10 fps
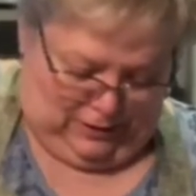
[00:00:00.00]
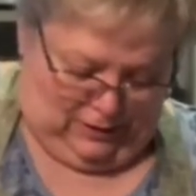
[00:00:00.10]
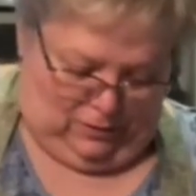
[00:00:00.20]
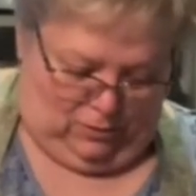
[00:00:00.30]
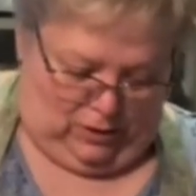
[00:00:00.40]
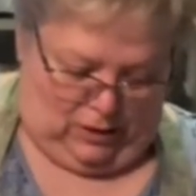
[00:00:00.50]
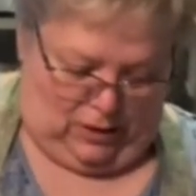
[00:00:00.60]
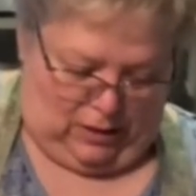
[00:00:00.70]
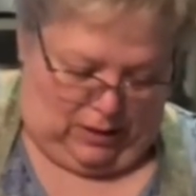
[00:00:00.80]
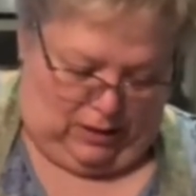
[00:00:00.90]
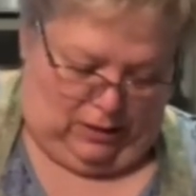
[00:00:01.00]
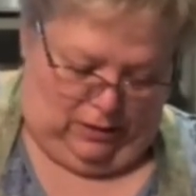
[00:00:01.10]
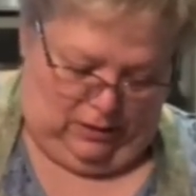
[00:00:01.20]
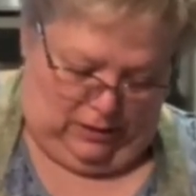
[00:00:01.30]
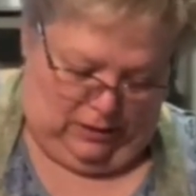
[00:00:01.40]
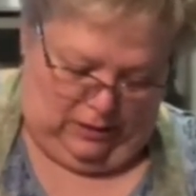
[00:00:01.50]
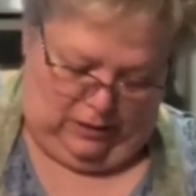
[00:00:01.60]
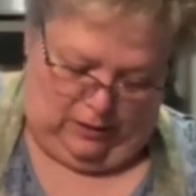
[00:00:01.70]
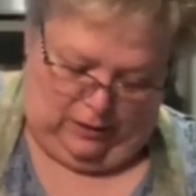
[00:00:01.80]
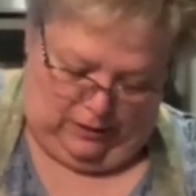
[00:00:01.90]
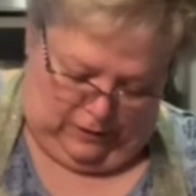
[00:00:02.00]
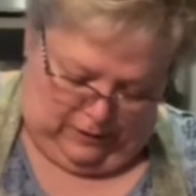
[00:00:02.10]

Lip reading: Okay. I